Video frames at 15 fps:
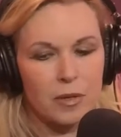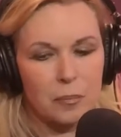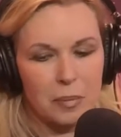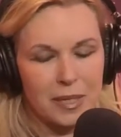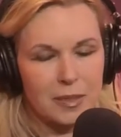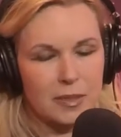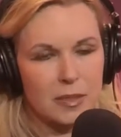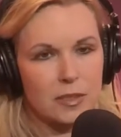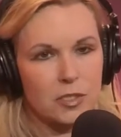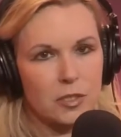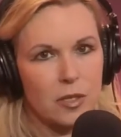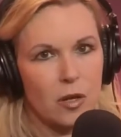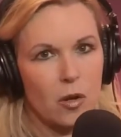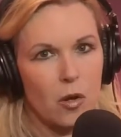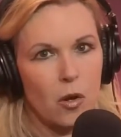pieces,
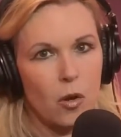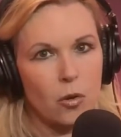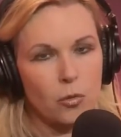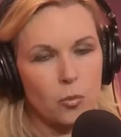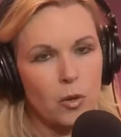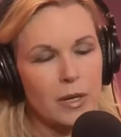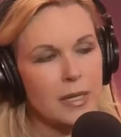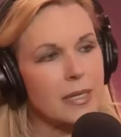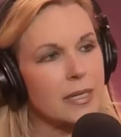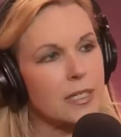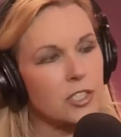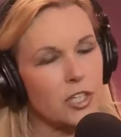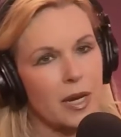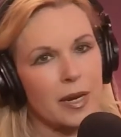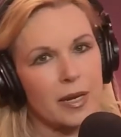hold one in
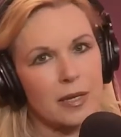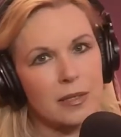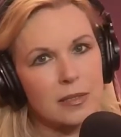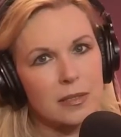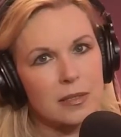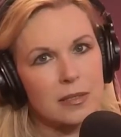each hand